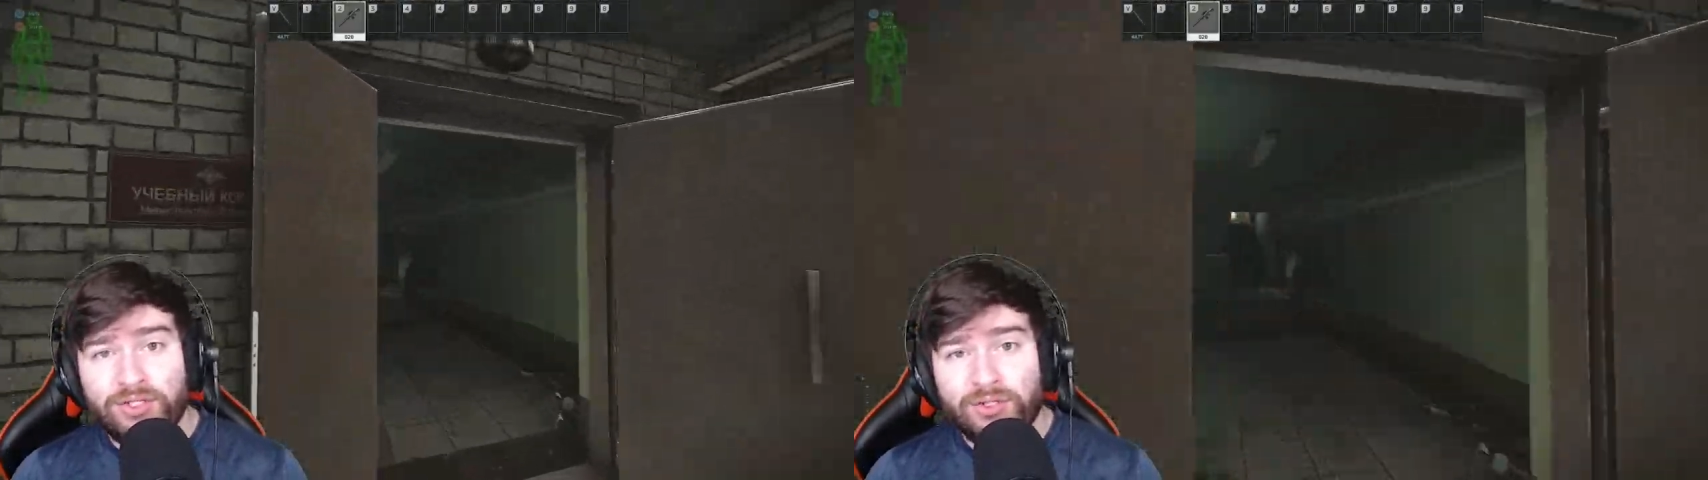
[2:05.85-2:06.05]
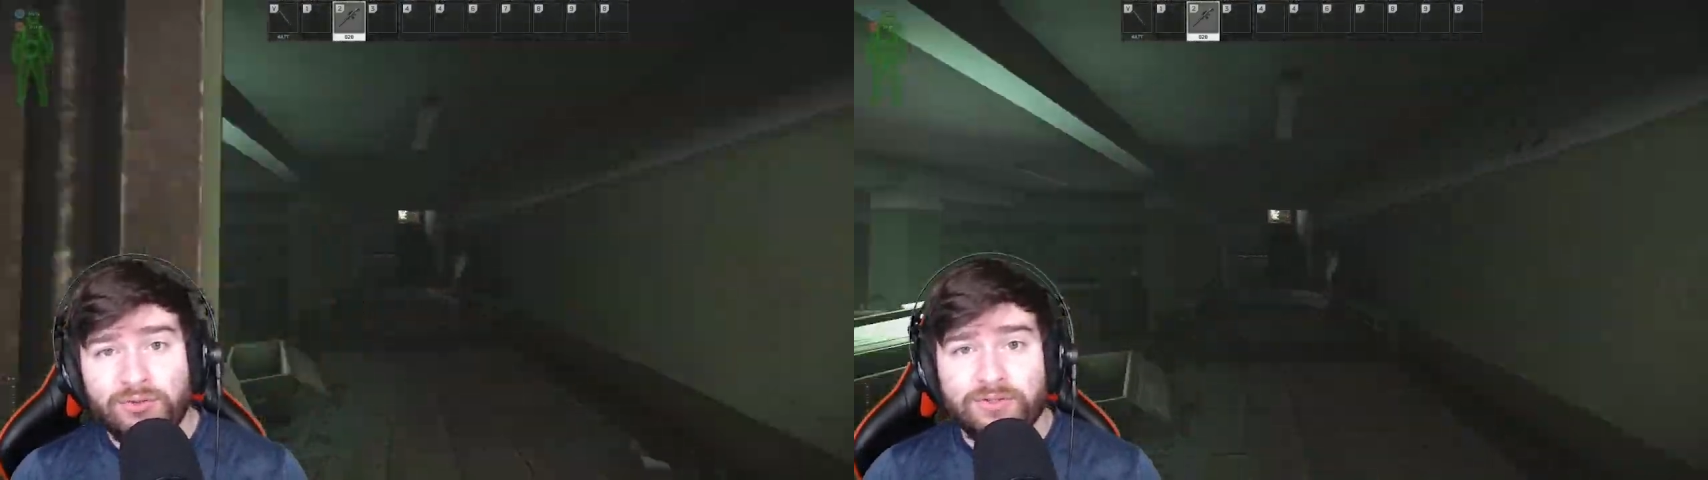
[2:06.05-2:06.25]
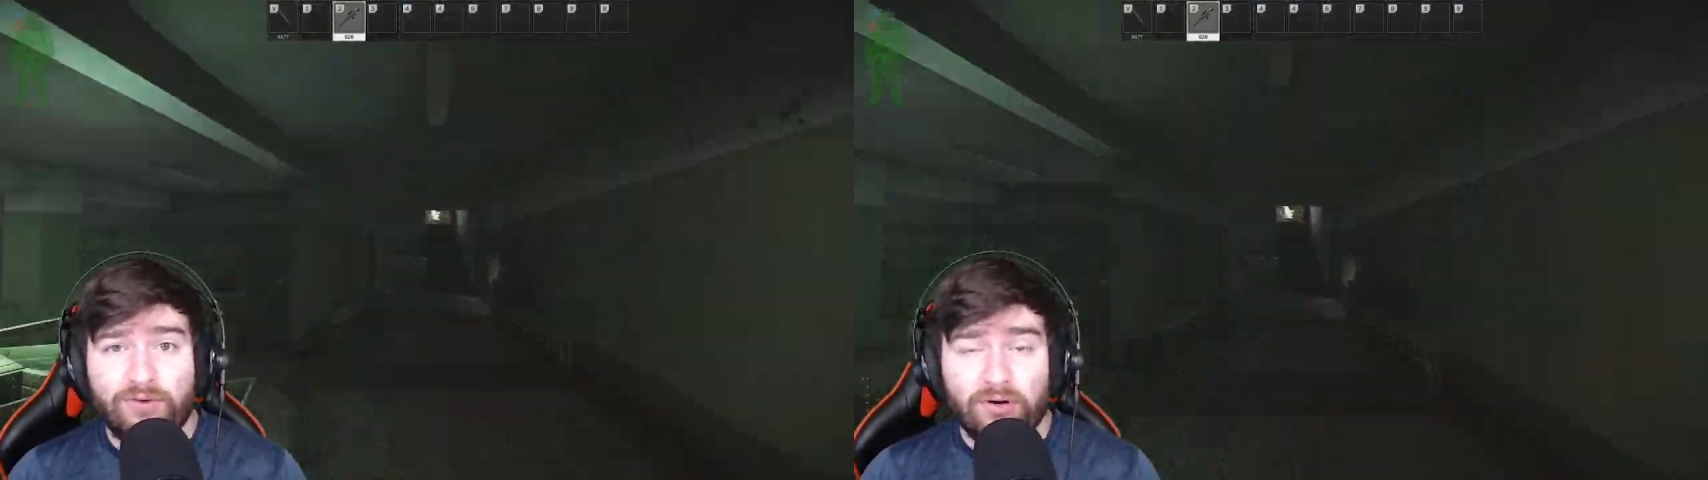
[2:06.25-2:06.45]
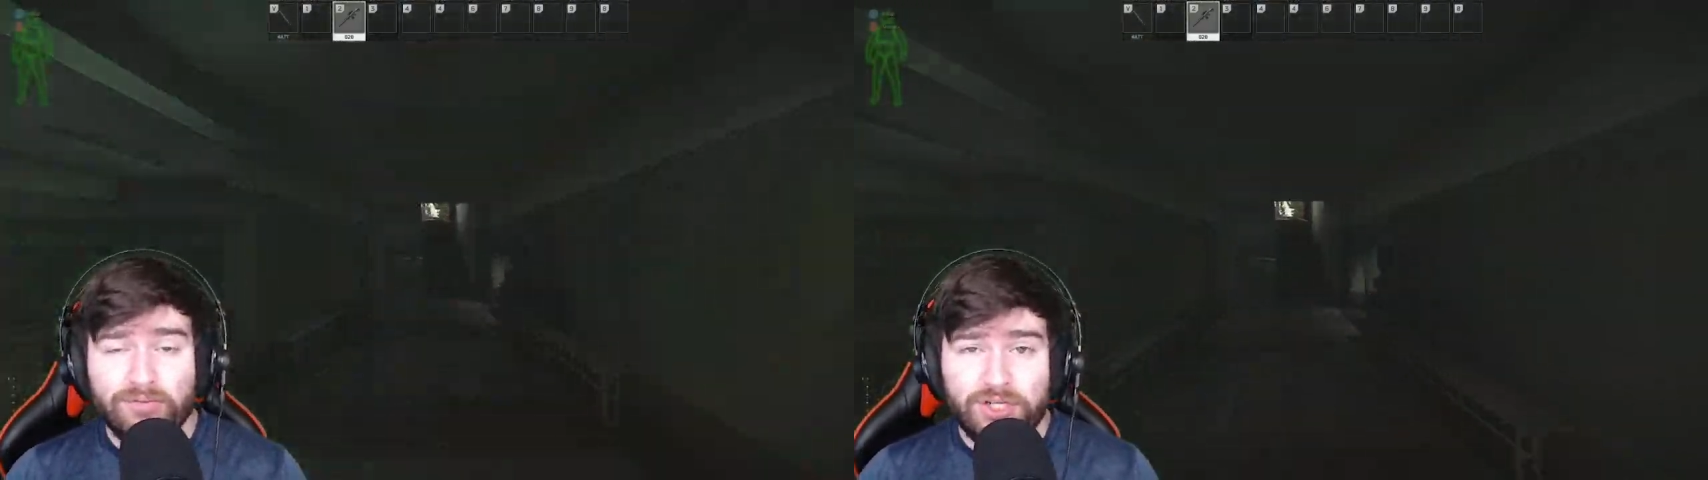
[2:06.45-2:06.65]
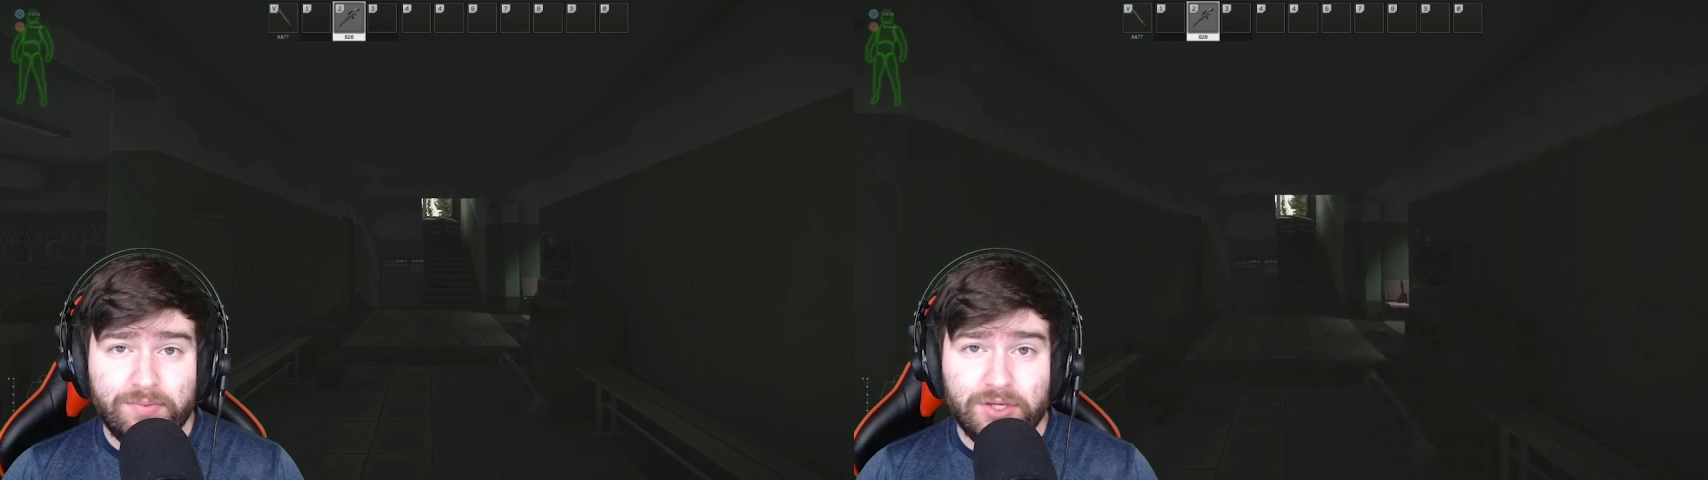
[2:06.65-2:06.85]
to farm
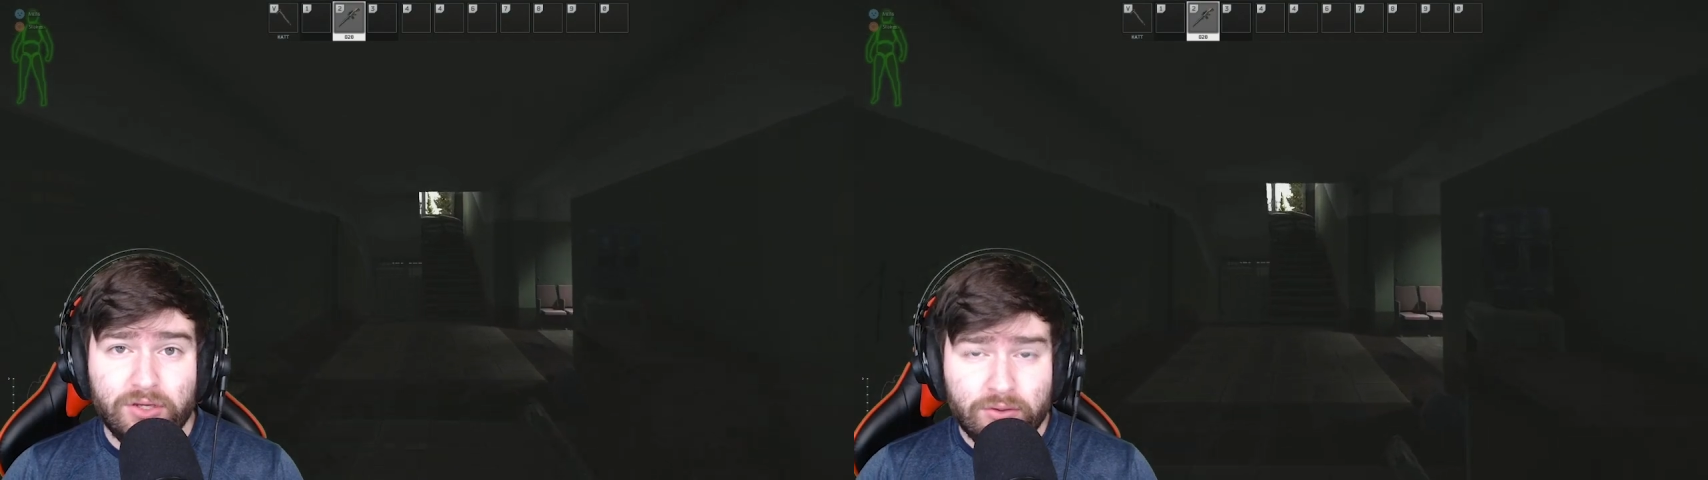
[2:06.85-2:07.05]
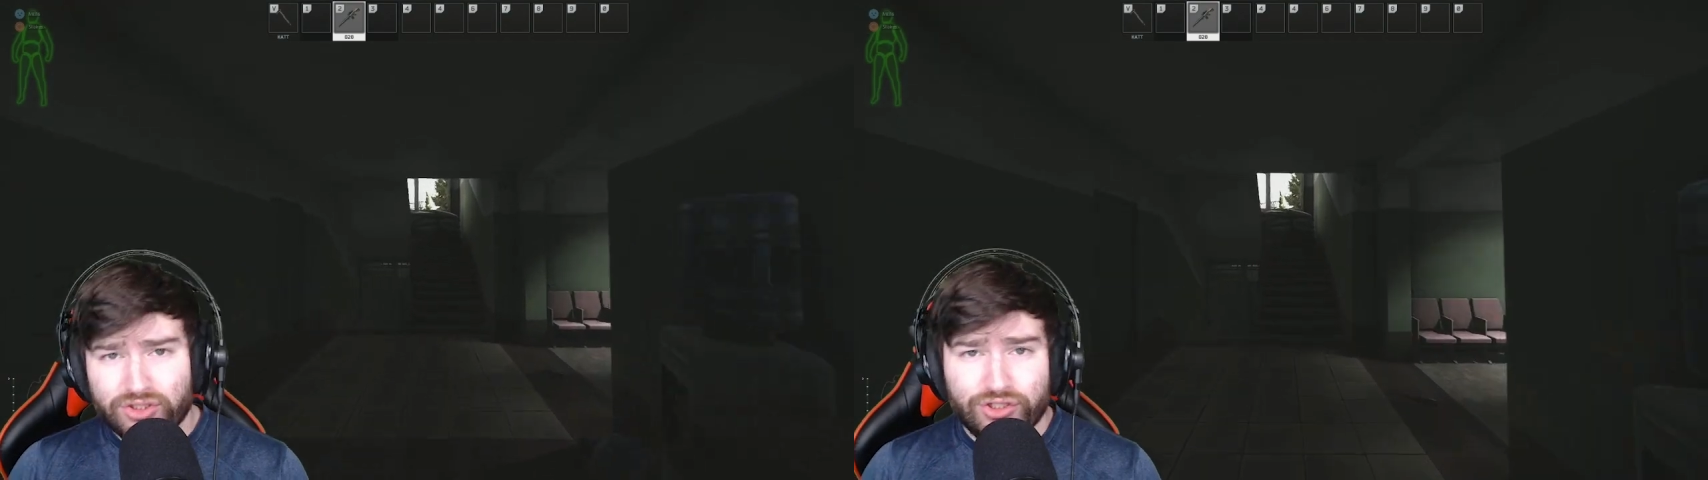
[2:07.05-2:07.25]
GPUs.